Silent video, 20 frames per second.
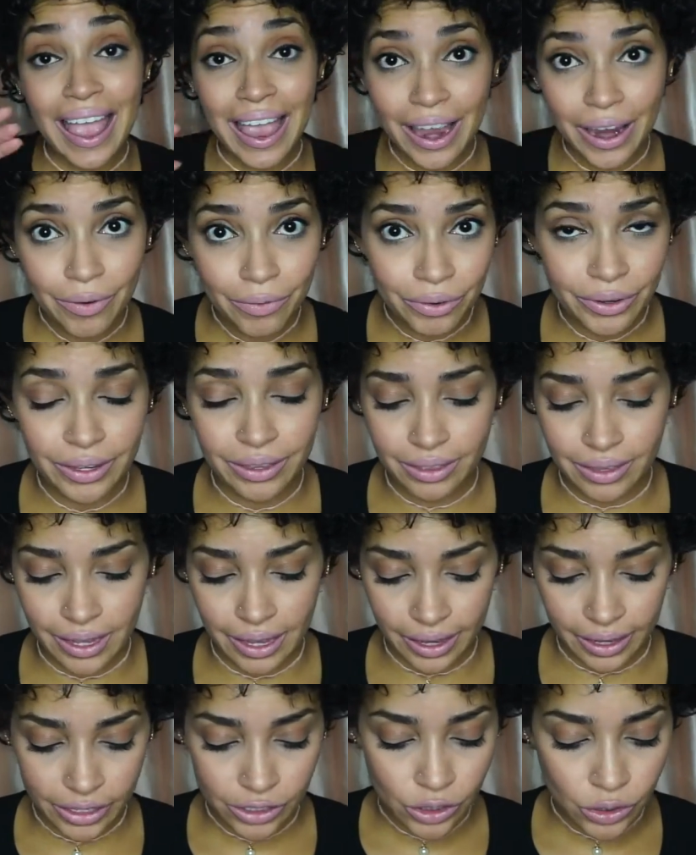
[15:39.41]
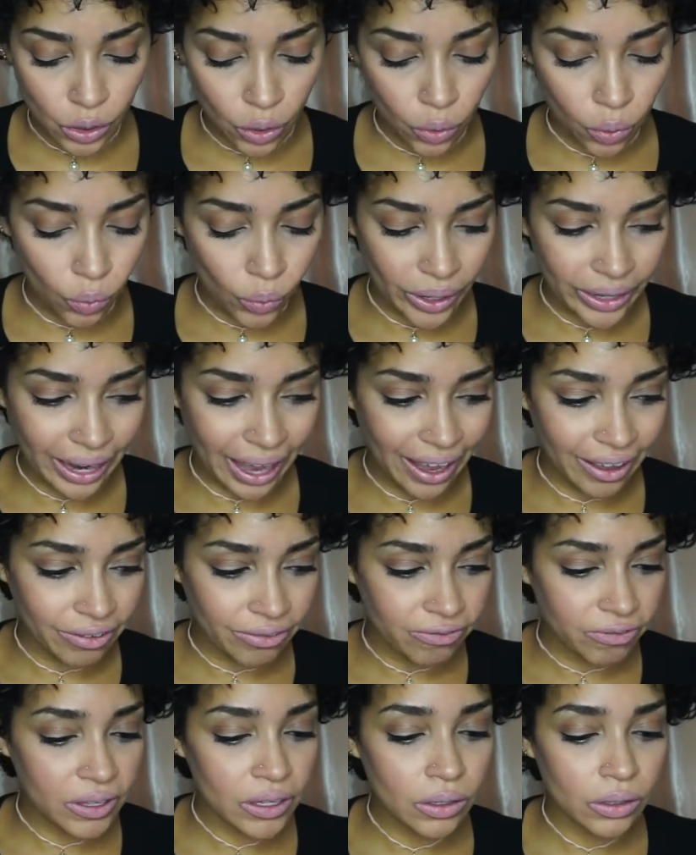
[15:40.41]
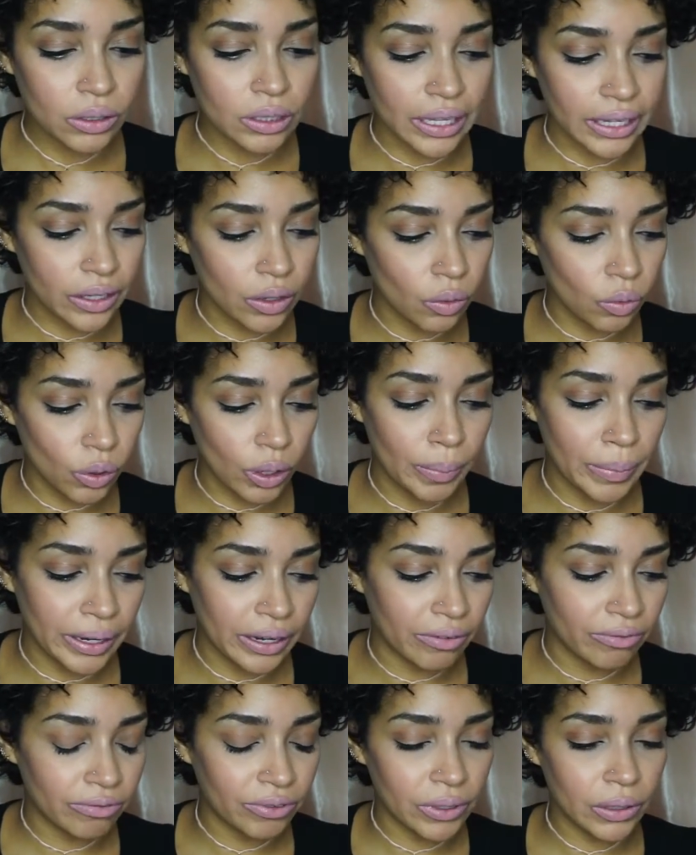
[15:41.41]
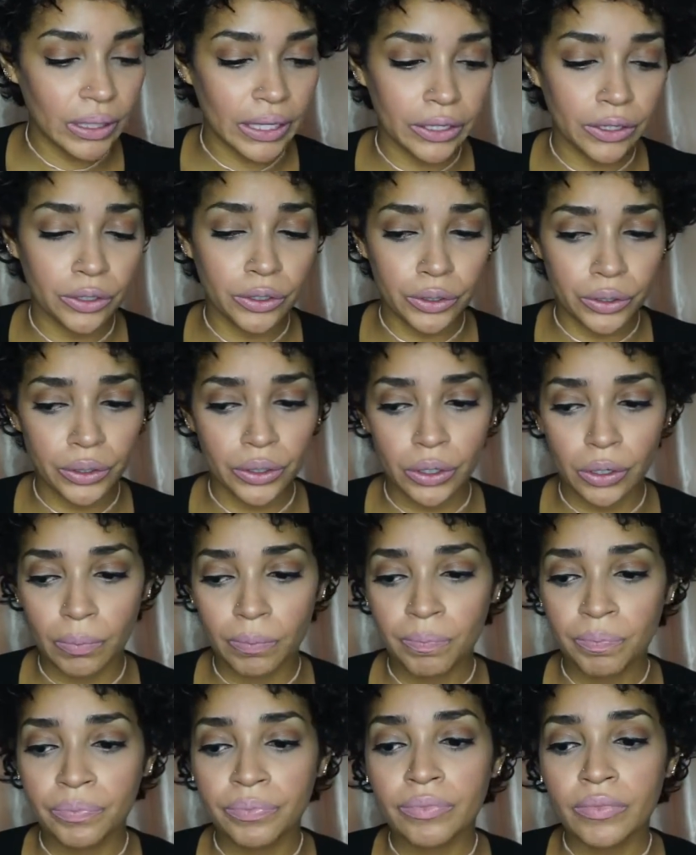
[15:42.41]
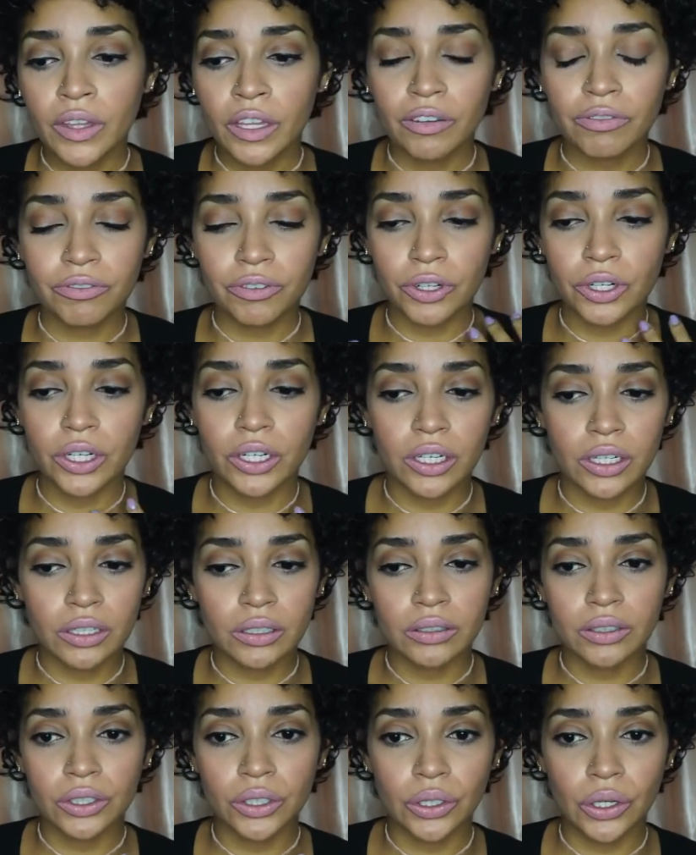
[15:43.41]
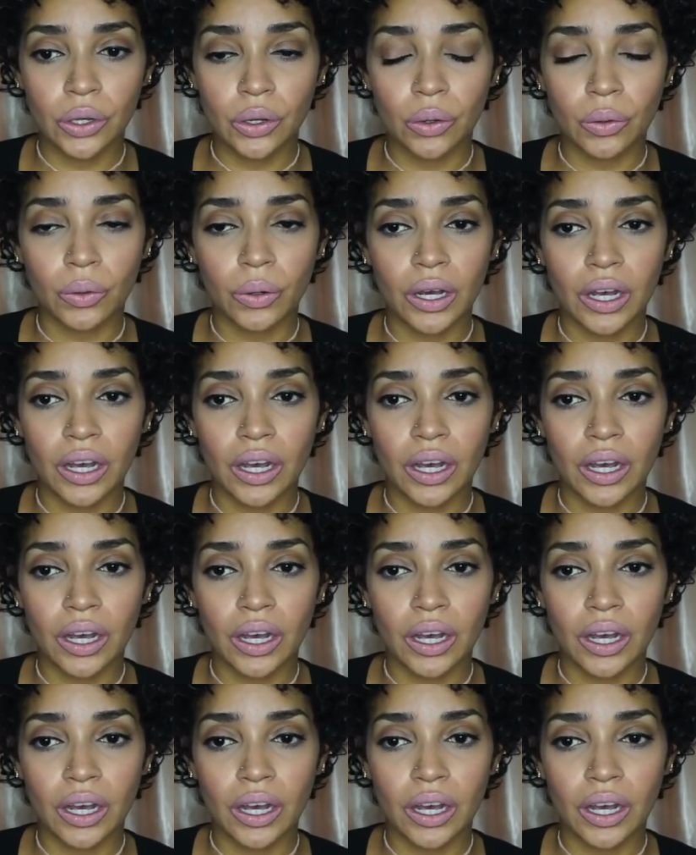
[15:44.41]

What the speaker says: everything. So when I feel like a woman and feel like a girl for, you know,